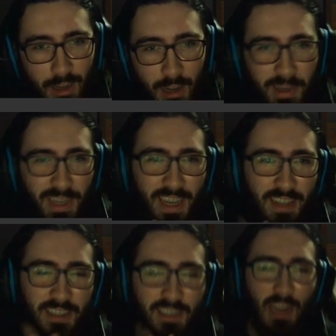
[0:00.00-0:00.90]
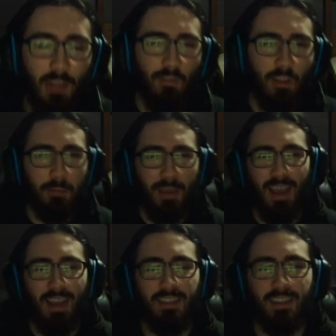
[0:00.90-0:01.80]
I mean, again, this Talonflame
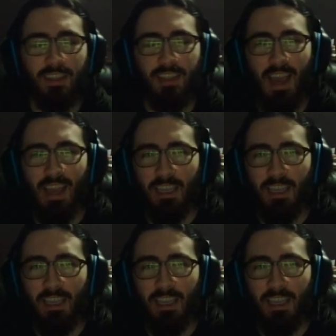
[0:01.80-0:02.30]
has attack